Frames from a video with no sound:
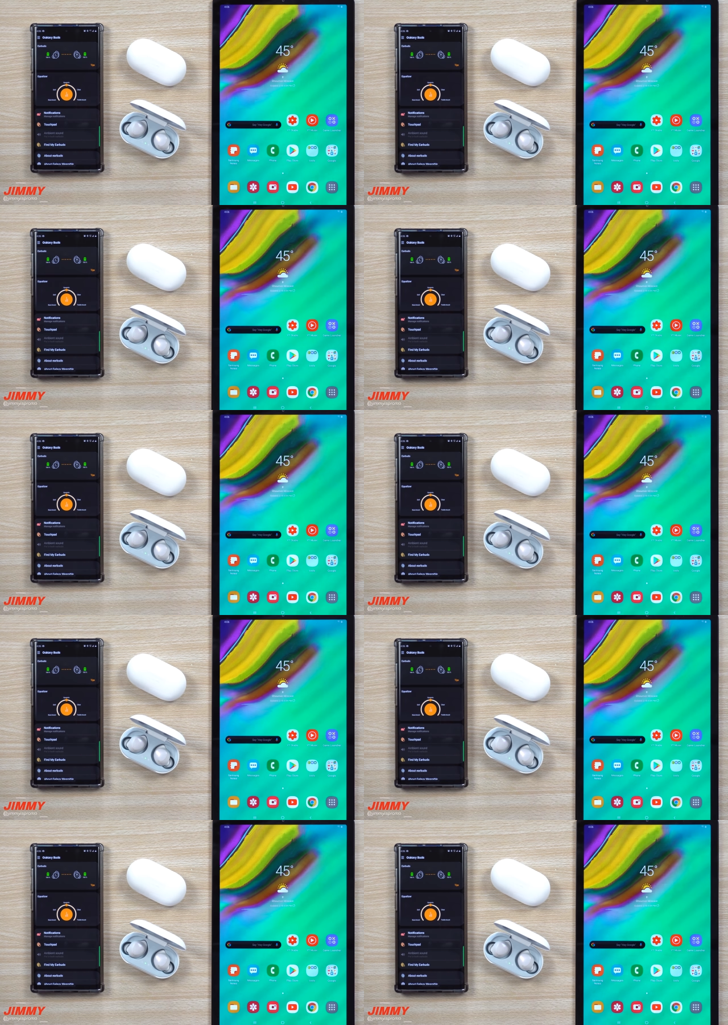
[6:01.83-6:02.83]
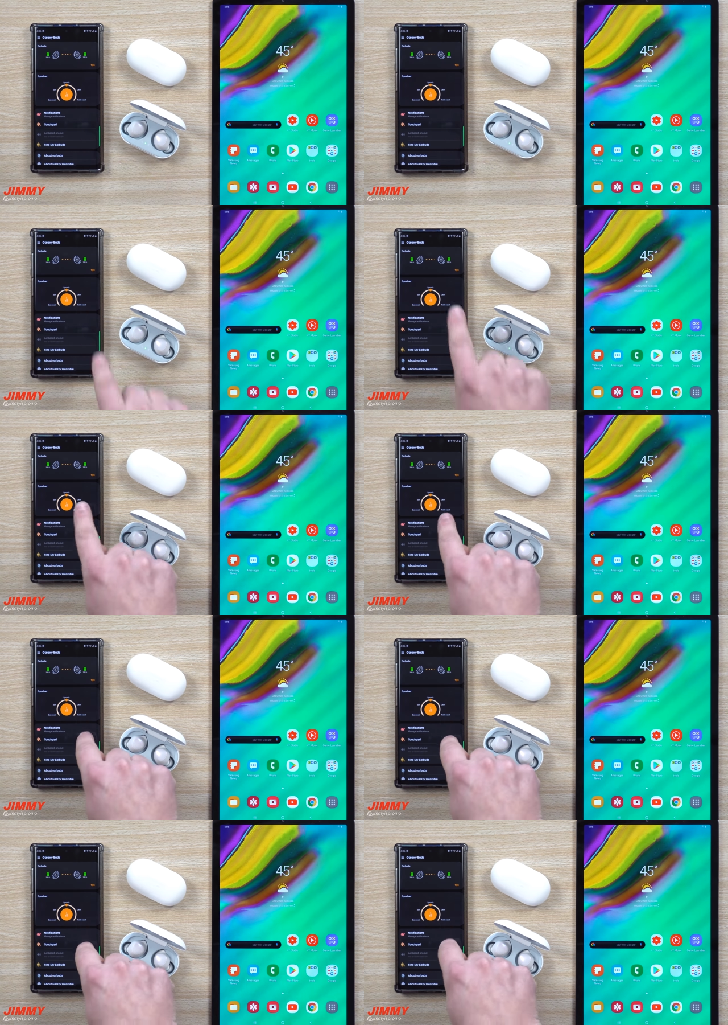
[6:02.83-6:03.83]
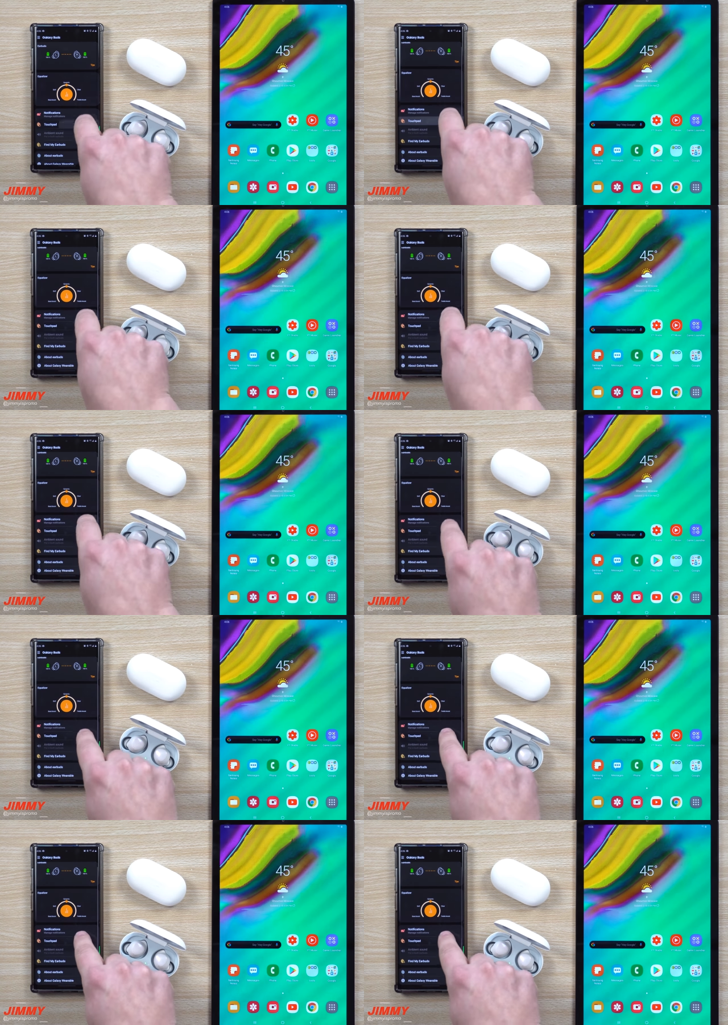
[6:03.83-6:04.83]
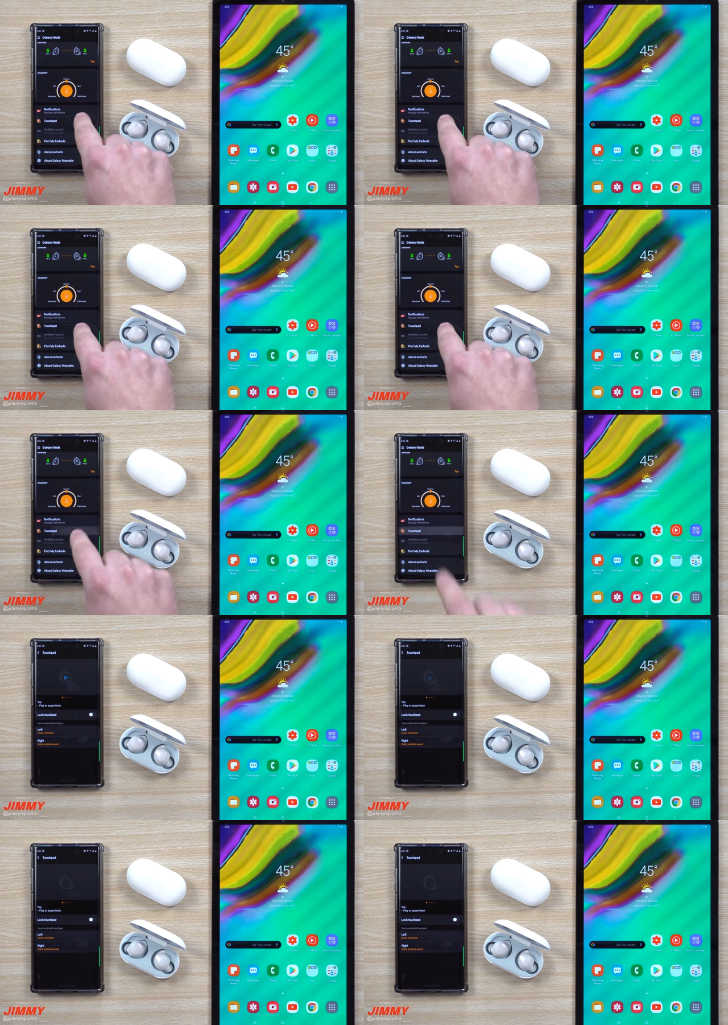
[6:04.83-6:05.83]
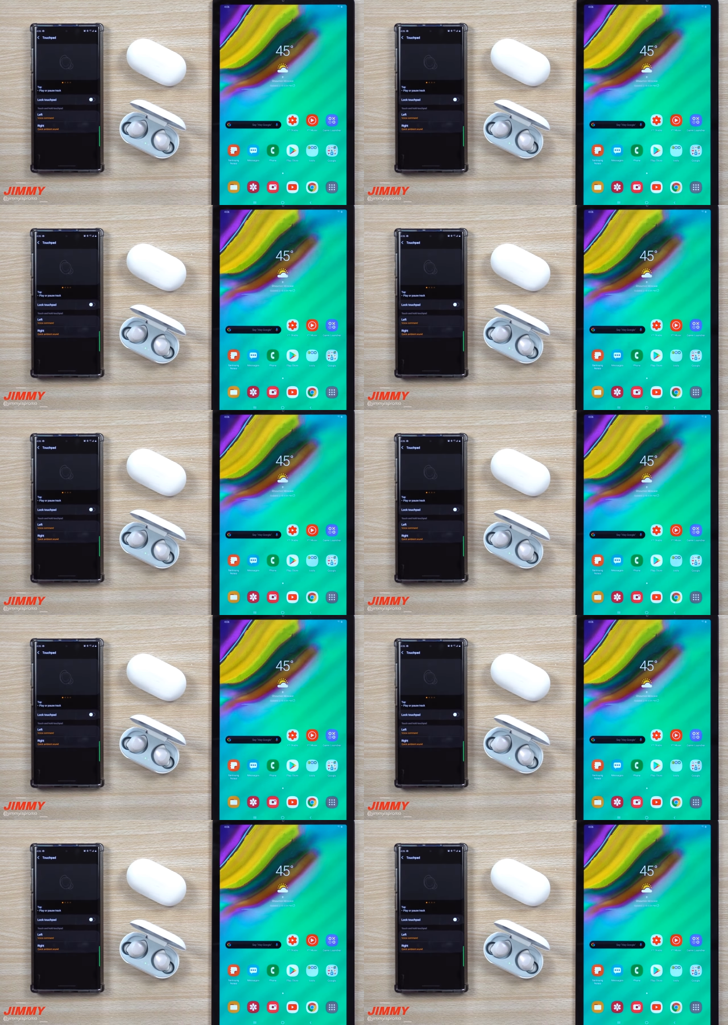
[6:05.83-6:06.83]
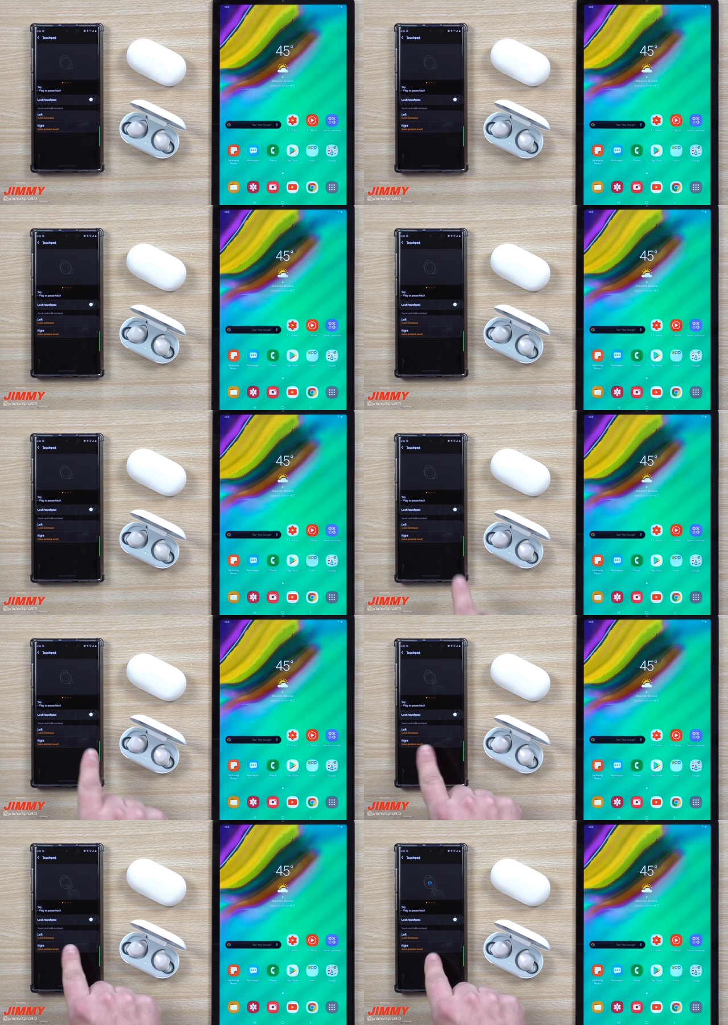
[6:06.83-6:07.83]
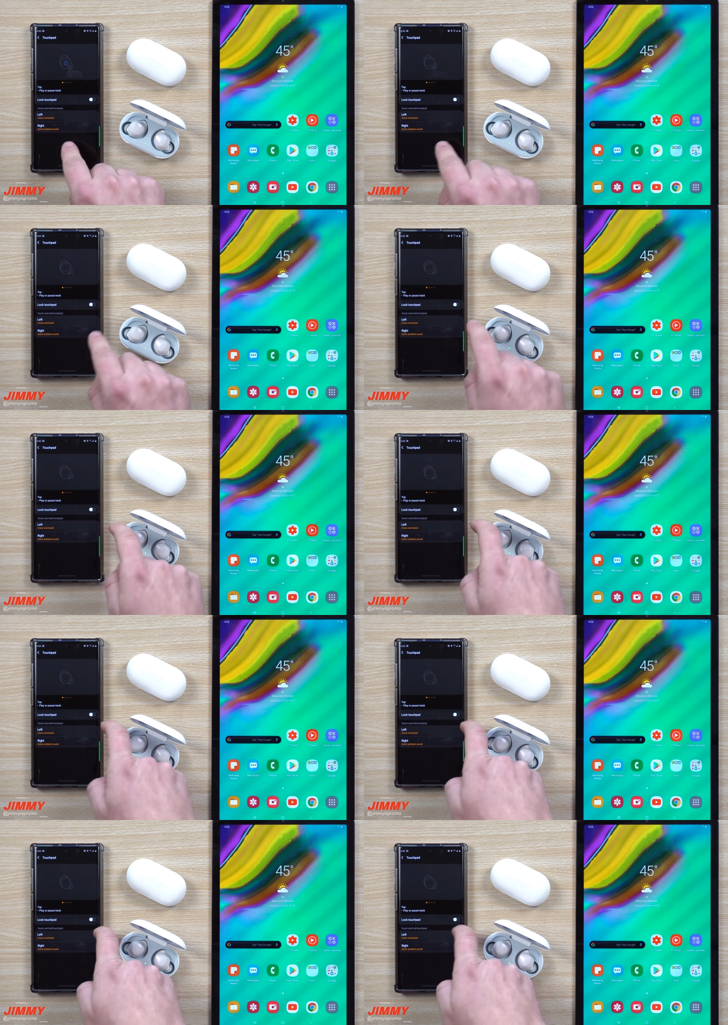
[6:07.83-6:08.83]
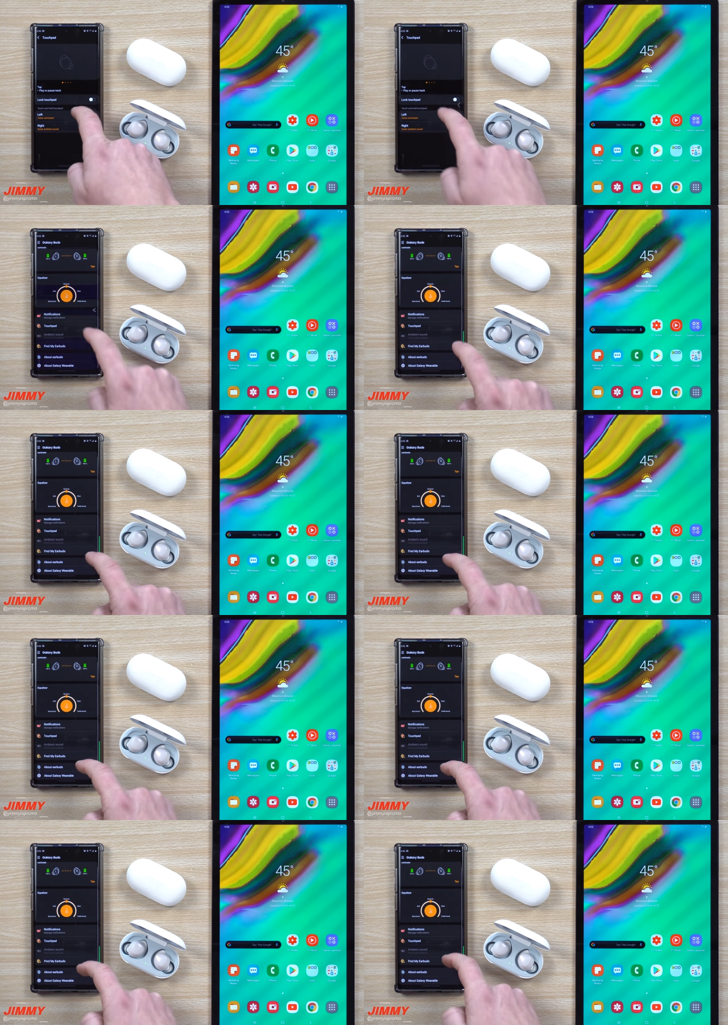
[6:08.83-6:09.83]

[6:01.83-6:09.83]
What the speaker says: (no speaker visible)